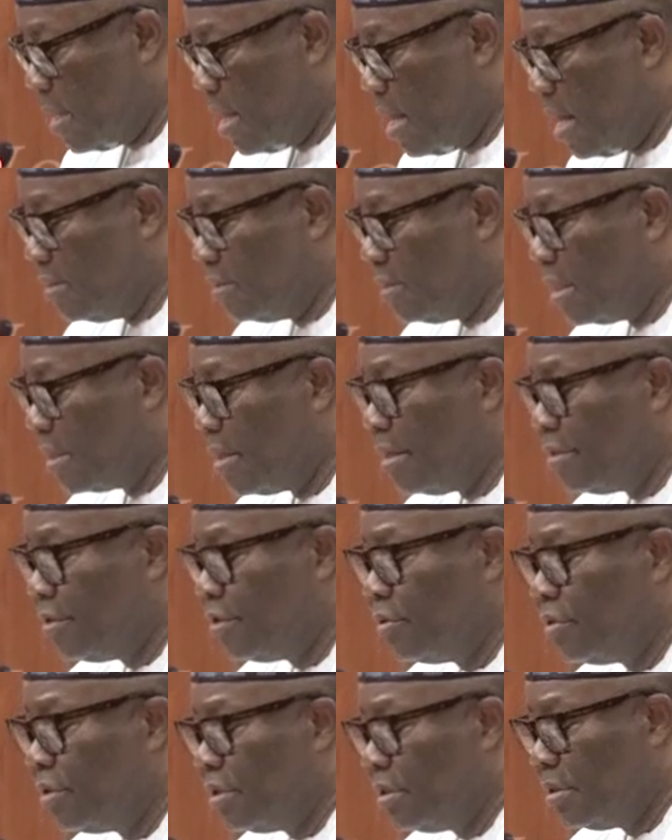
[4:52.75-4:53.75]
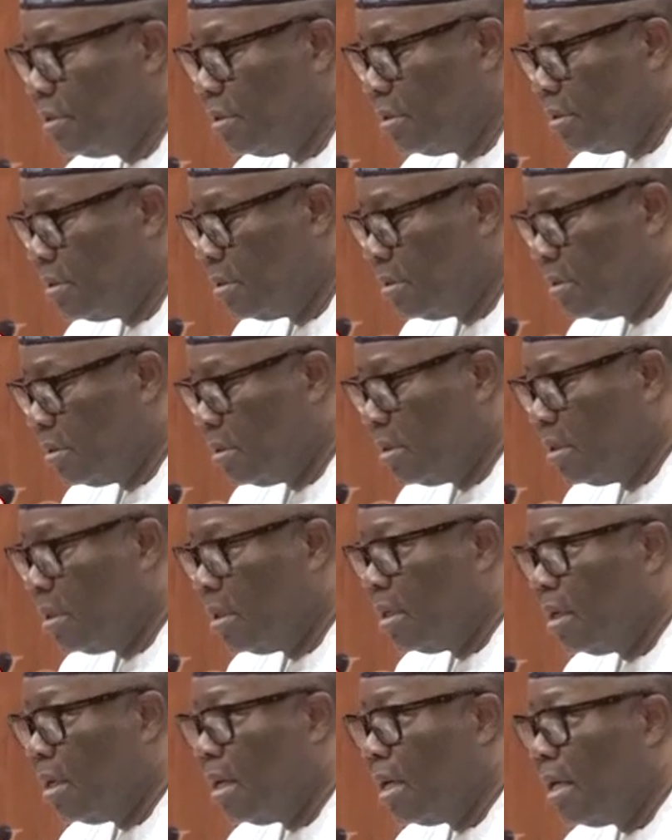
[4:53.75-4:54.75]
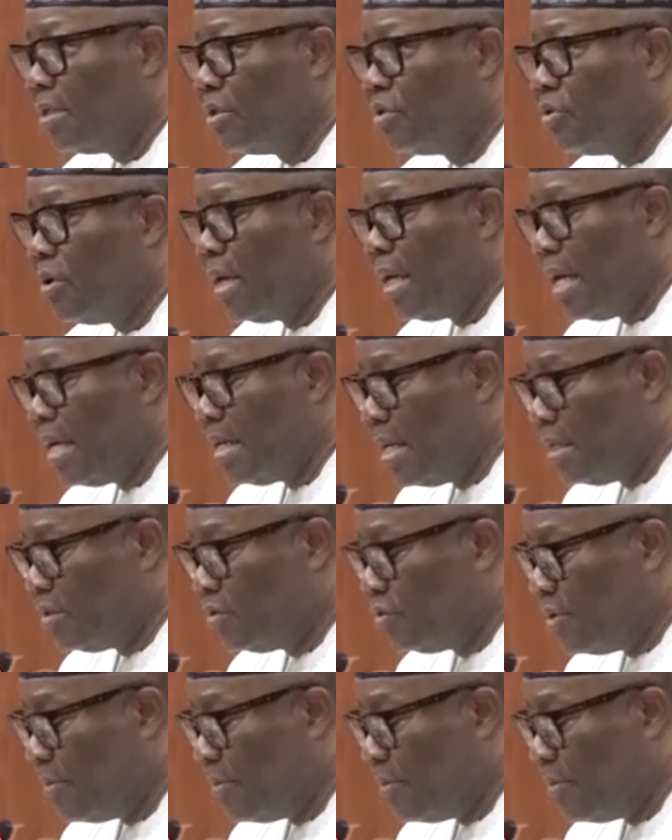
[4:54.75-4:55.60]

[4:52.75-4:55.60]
Our sacred duty as your earnest